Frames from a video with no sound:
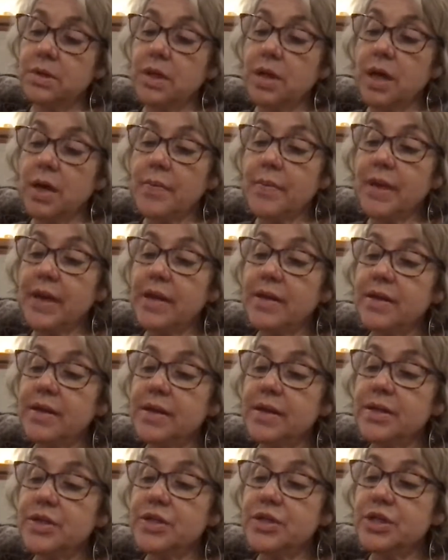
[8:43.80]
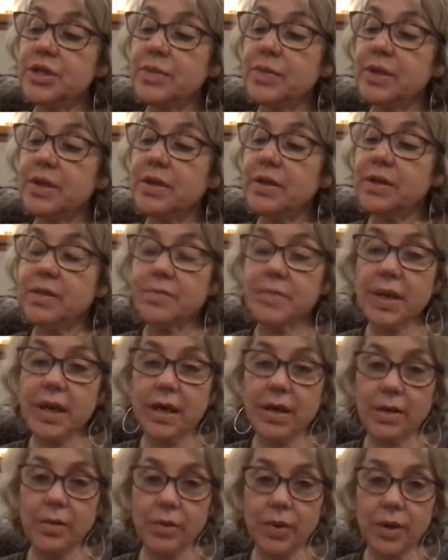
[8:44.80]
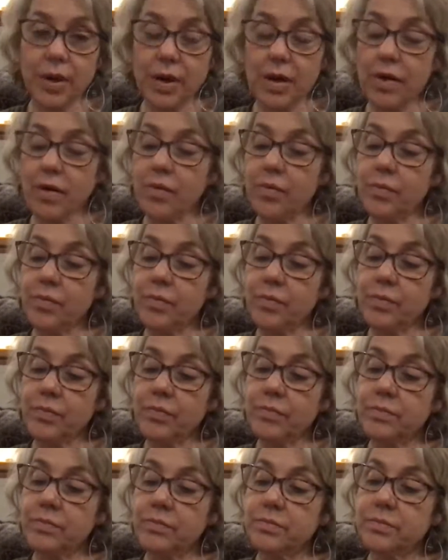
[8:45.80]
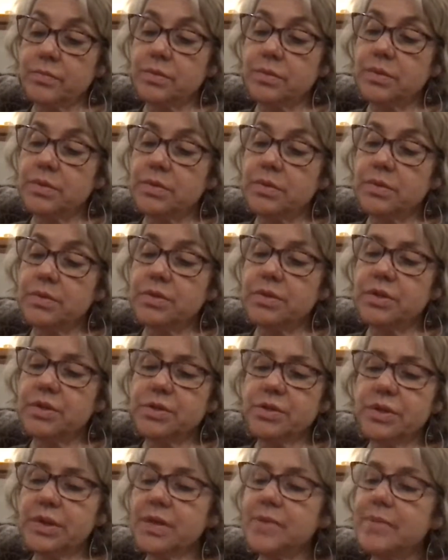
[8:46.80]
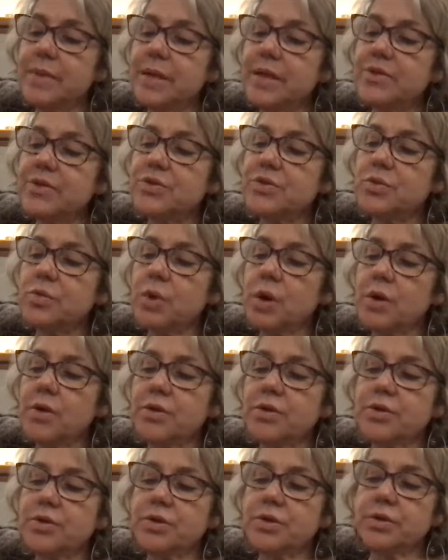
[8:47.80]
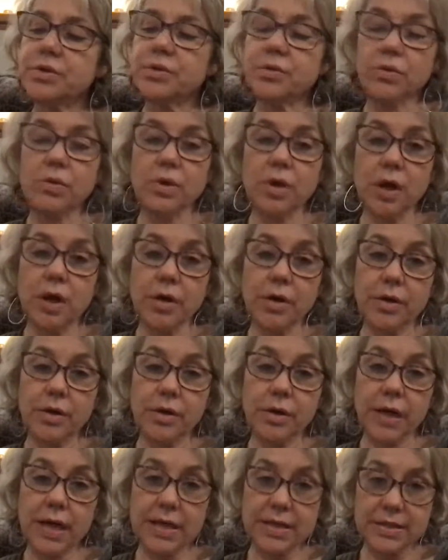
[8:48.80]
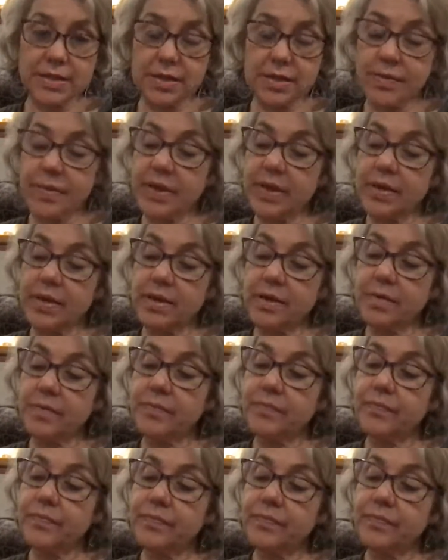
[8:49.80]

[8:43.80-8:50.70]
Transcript: Amanda and Jimmy and Meg went home. Do you think Master Waters took the door knocker? asked Amanda.